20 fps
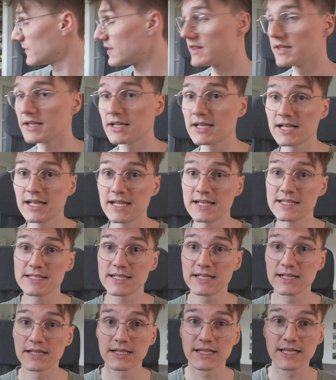the
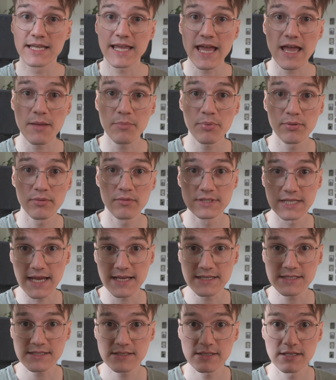classical cap
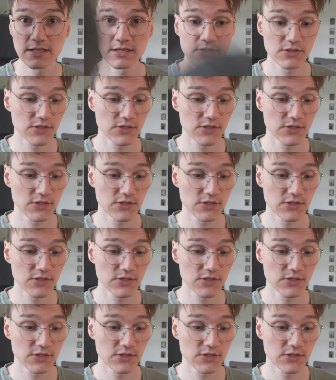test.